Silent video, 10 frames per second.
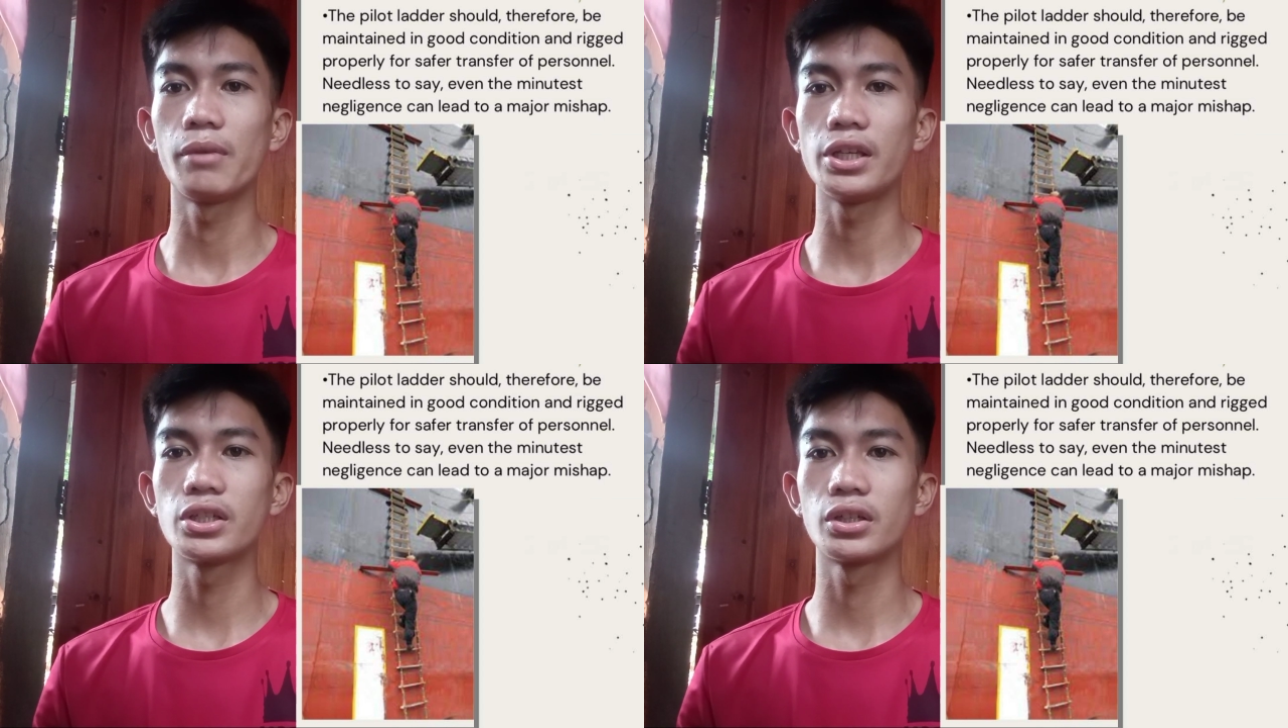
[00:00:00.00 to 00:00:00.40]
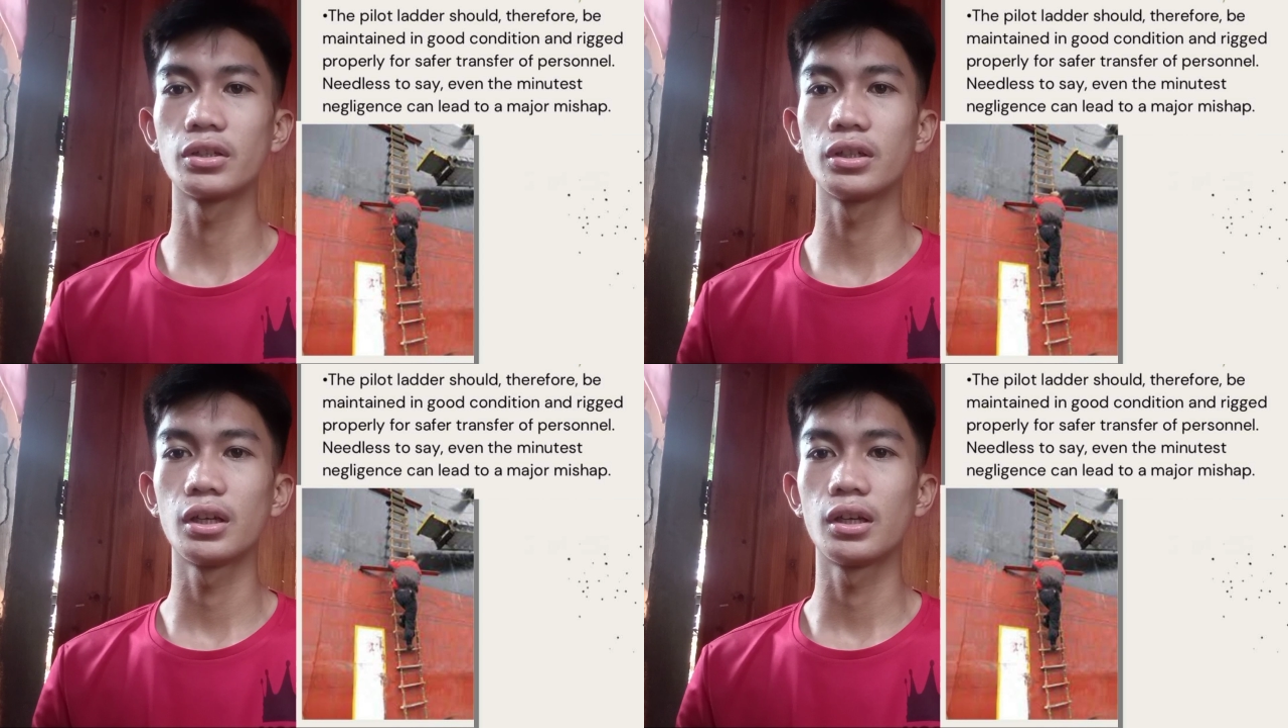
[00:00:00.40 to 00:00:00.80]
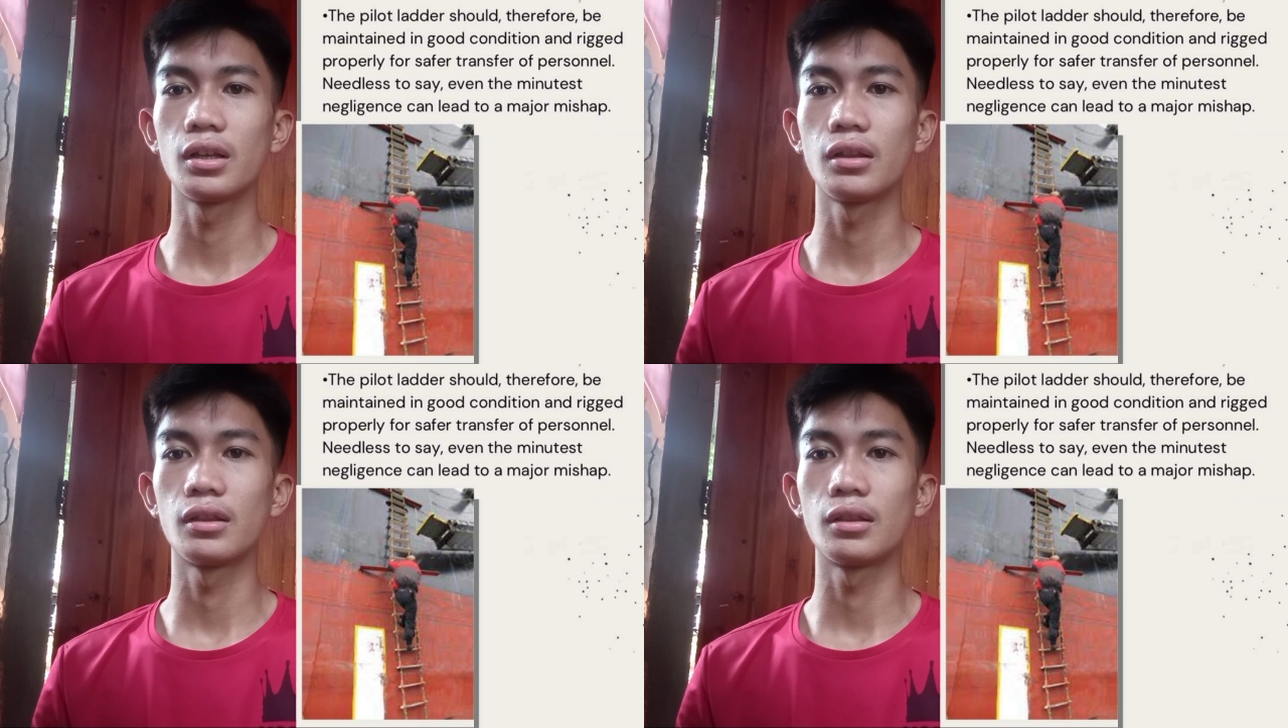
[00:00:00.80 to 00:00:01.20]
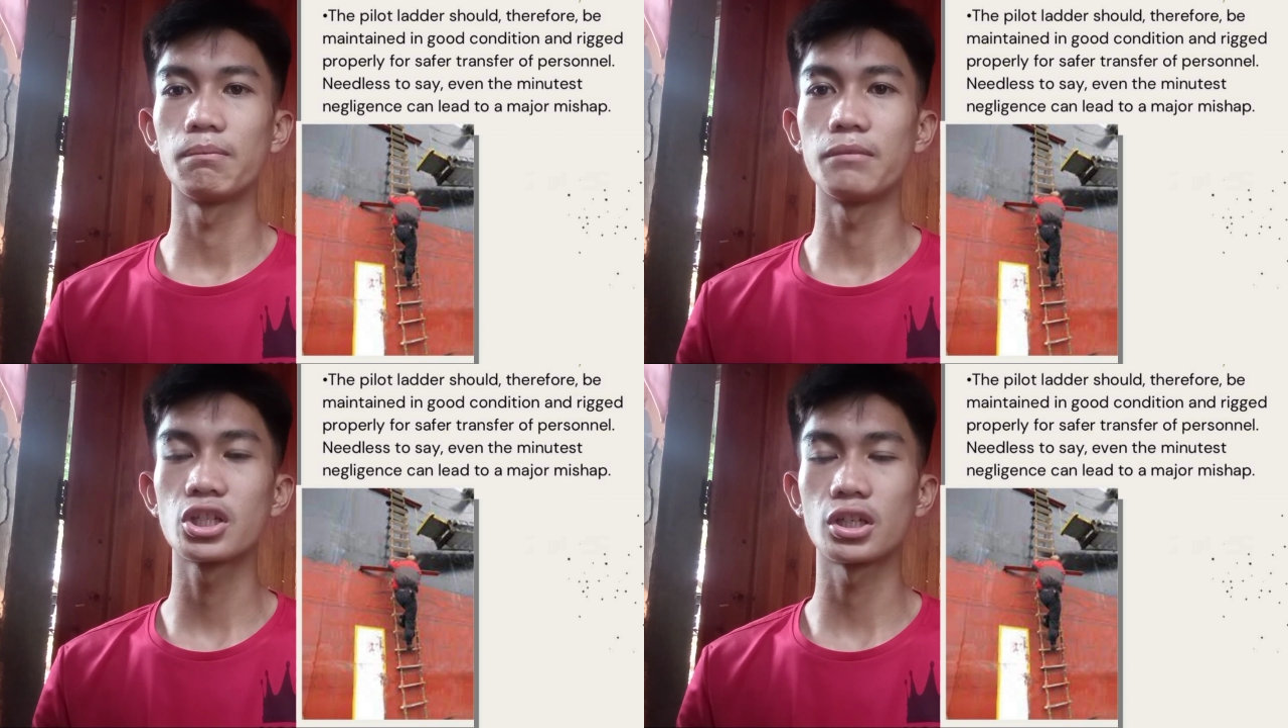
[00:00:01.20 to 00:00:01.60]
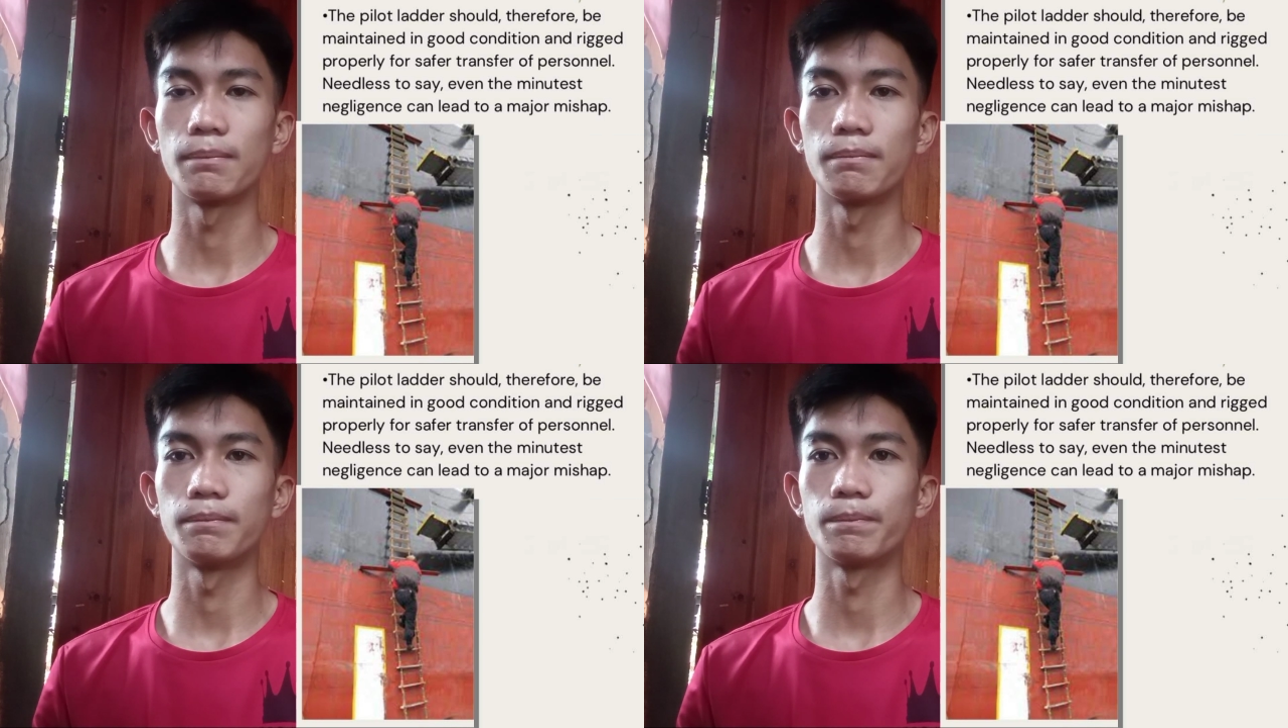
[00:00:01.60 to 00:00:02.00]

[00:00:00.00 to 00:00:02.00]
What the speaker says: major mishap.